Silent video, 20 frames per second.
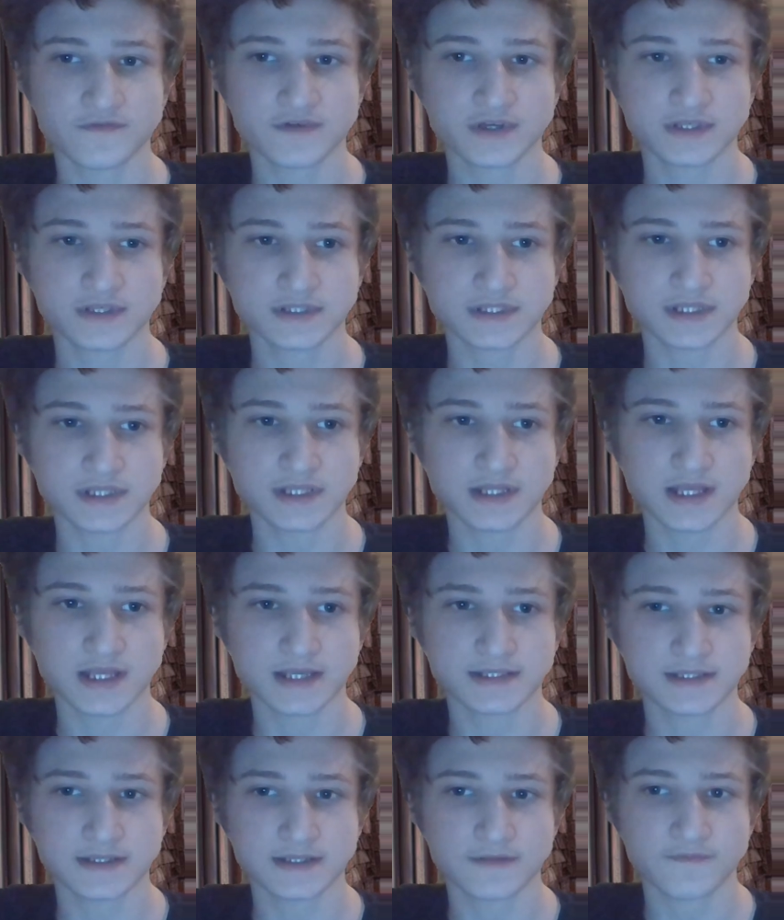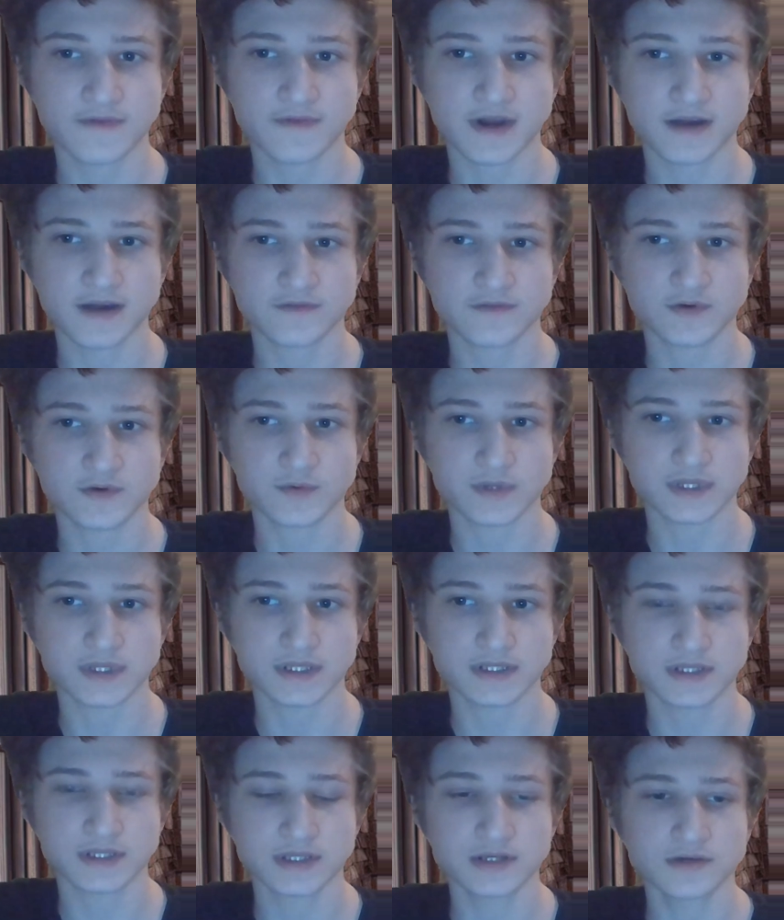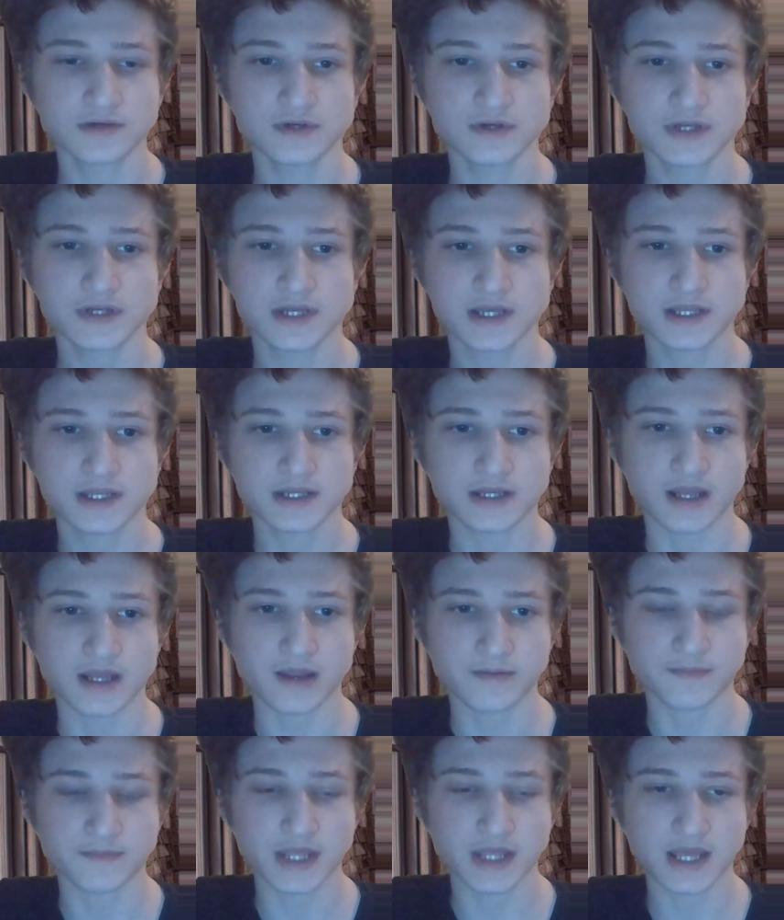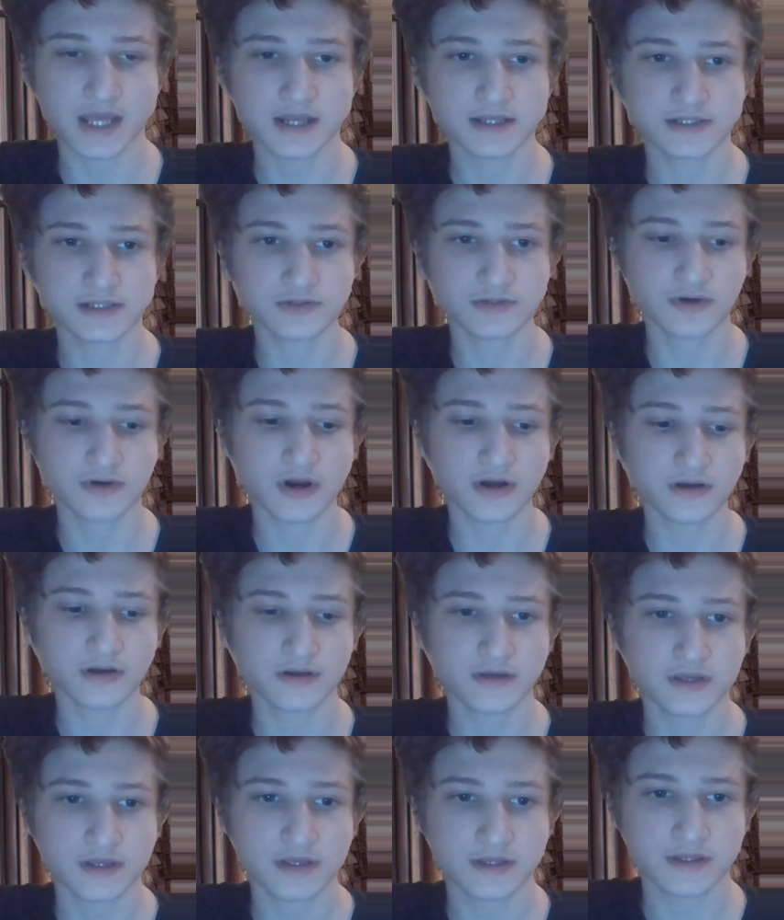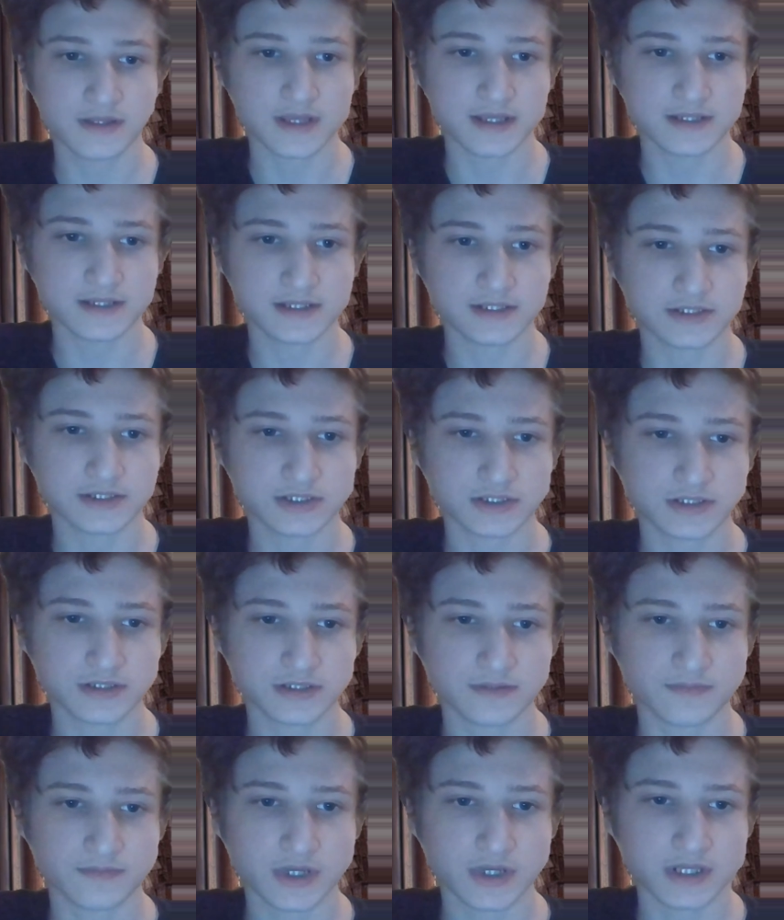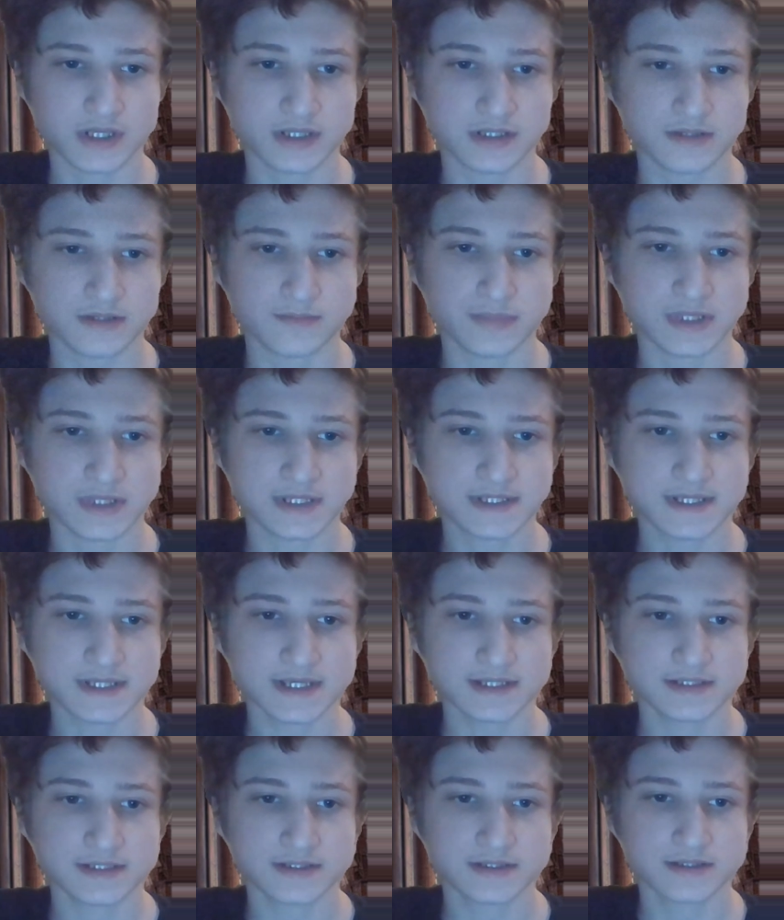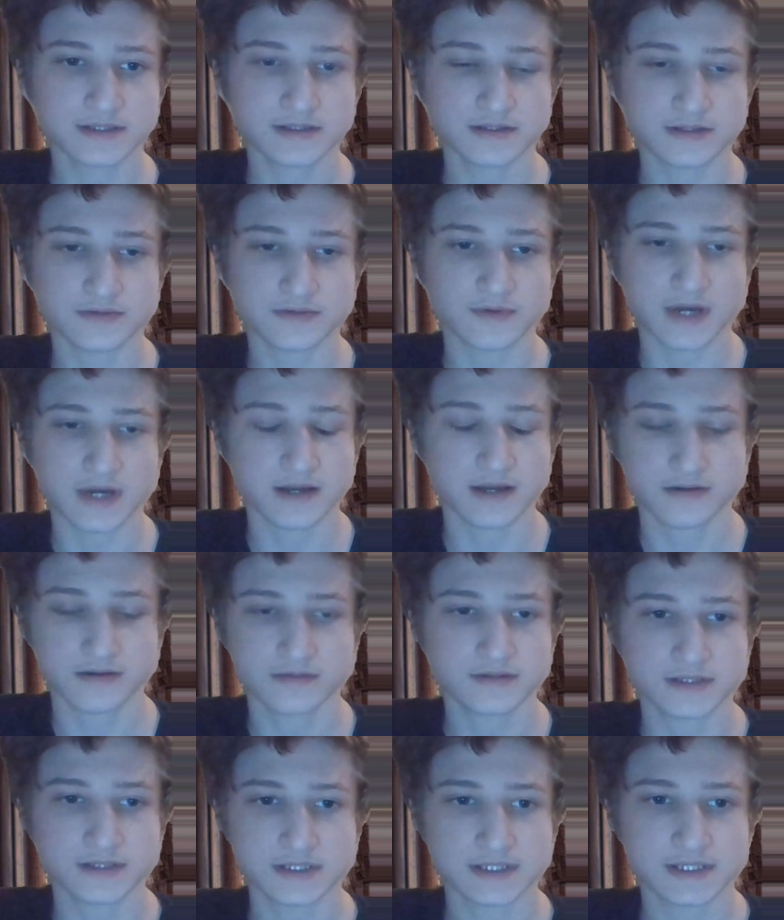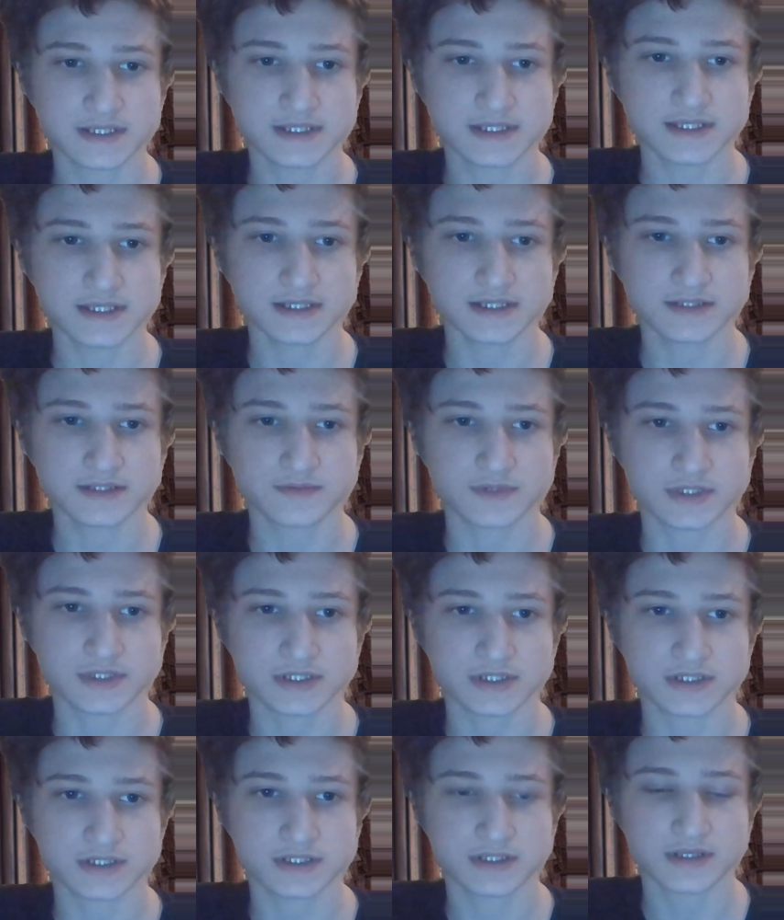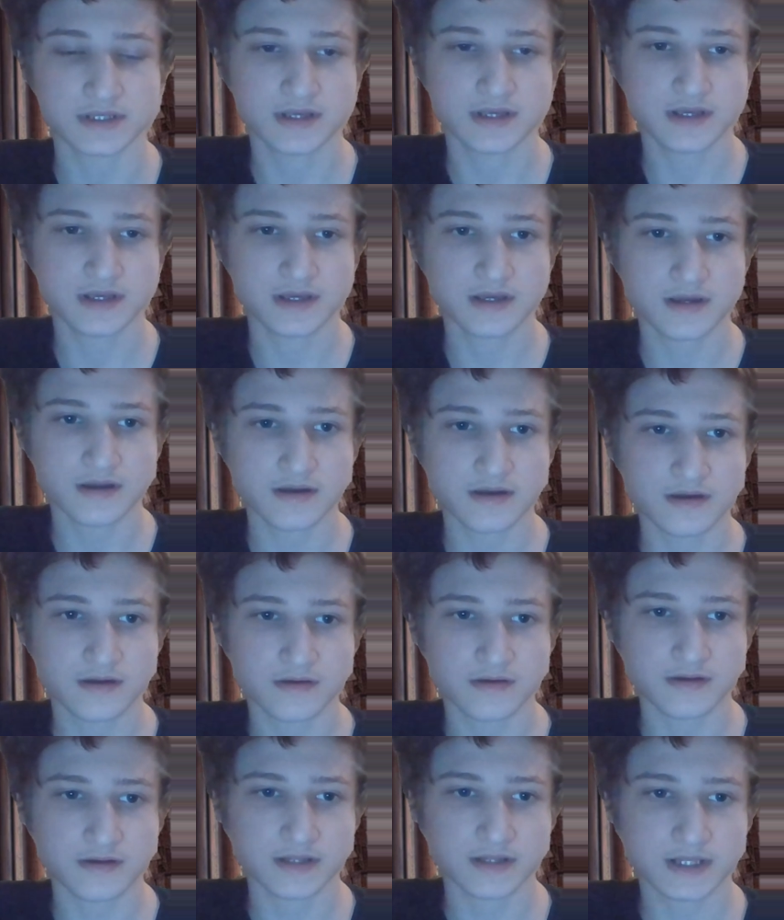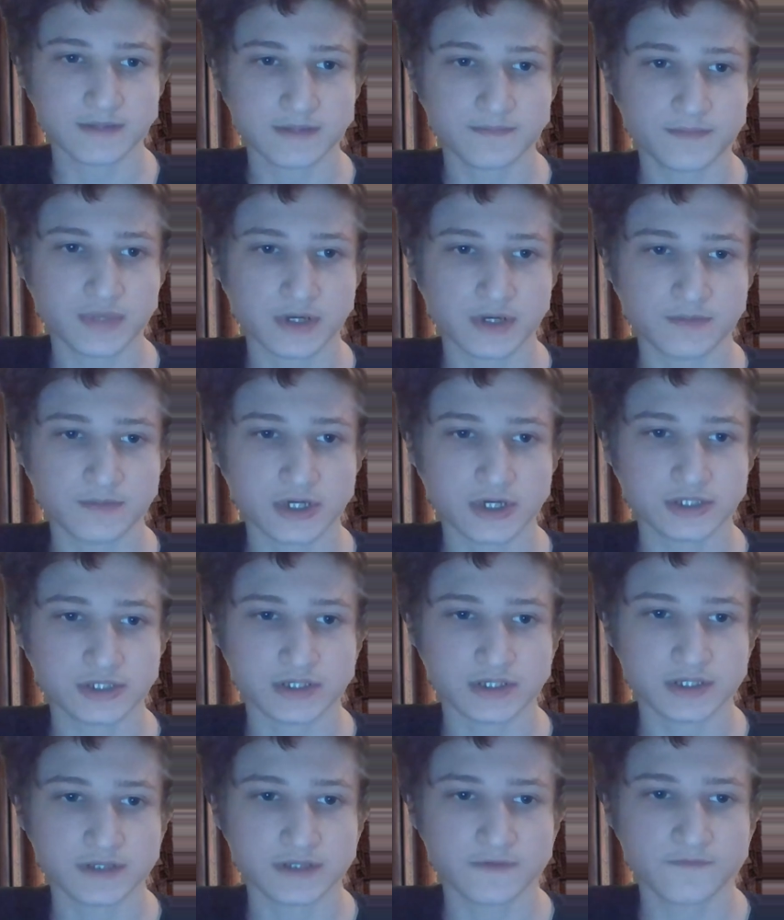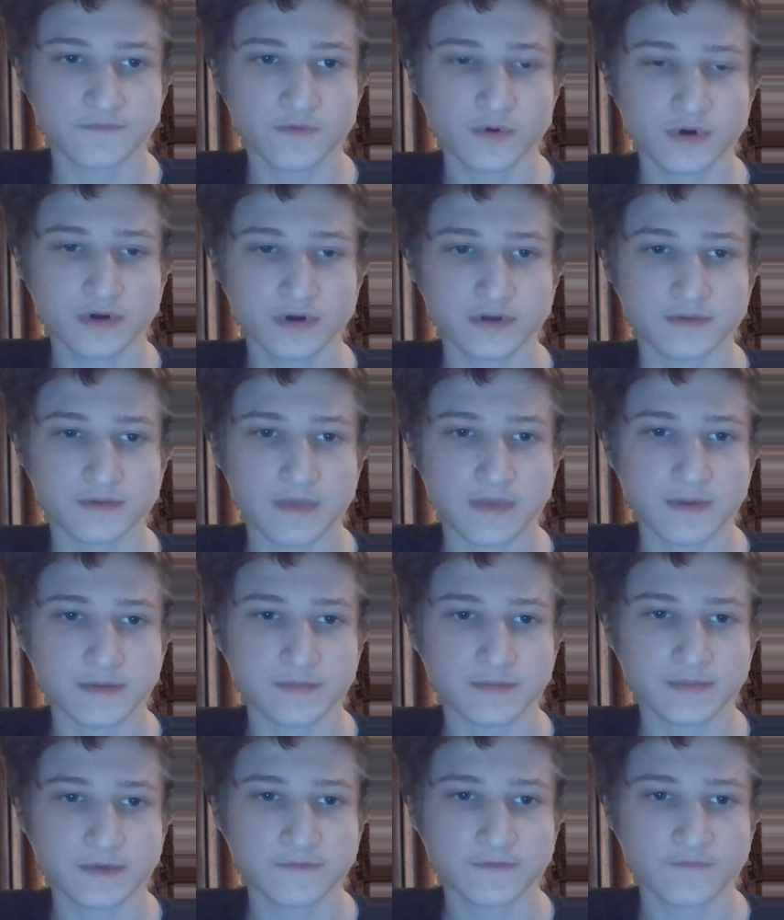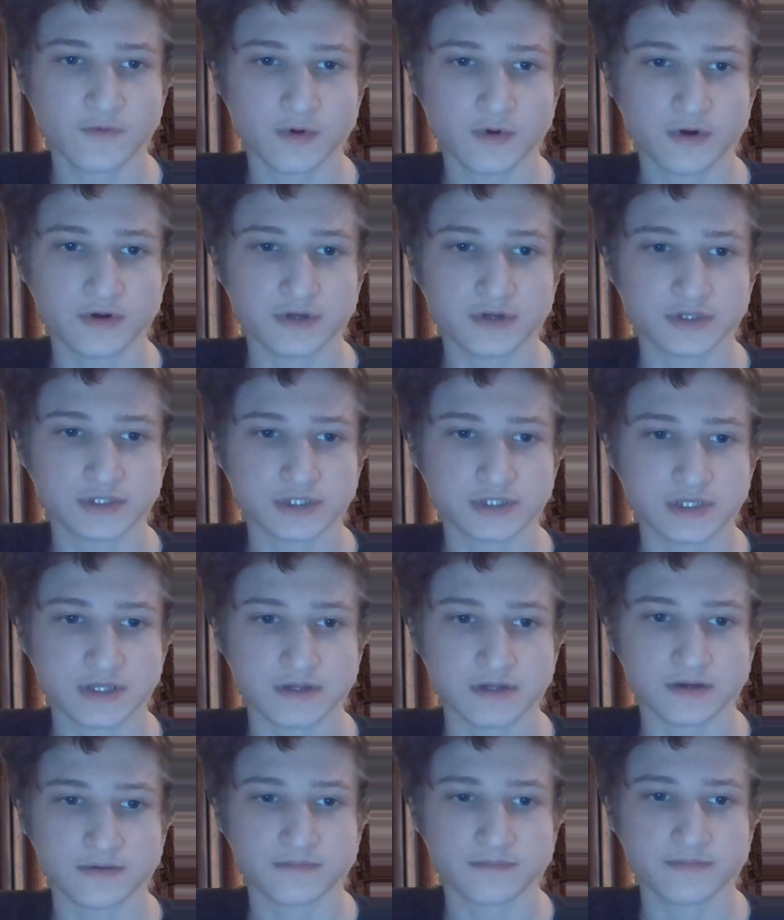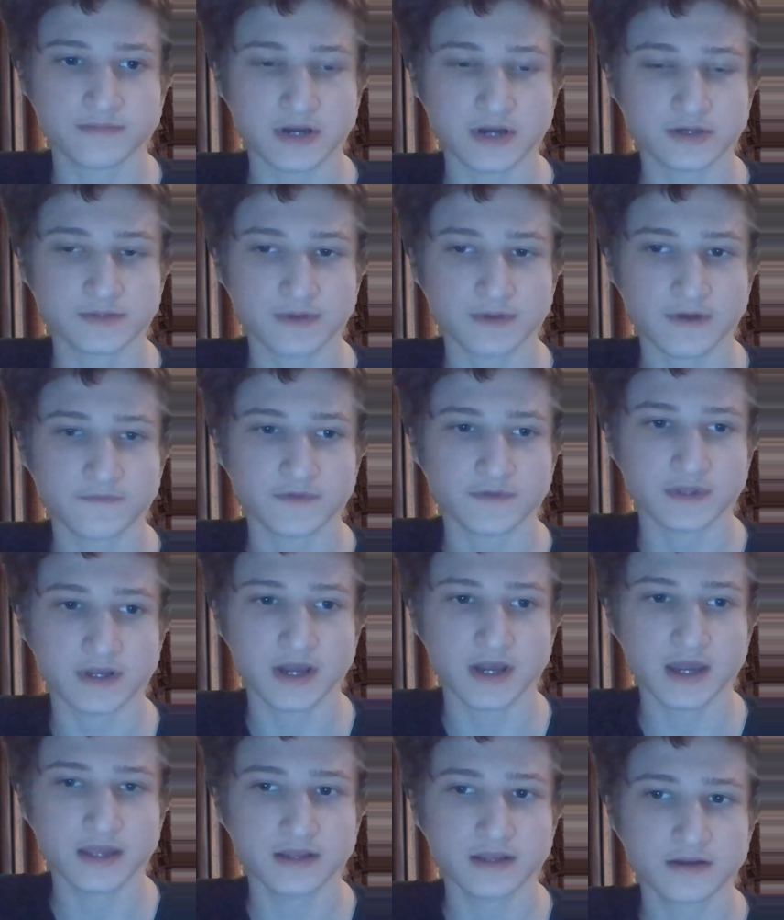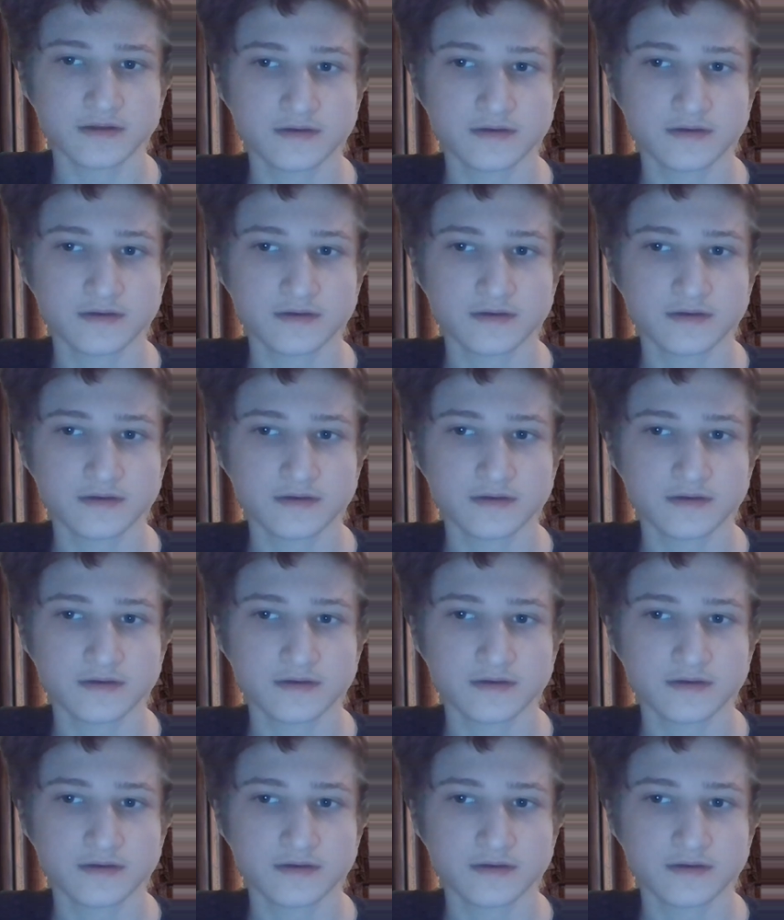c takes d5, queen d2. Knight b8 is strong. The idea is just to bring it to b6, to c6, which is putting pressure on d4 and maybe b4, and it's just a better spot for the knight.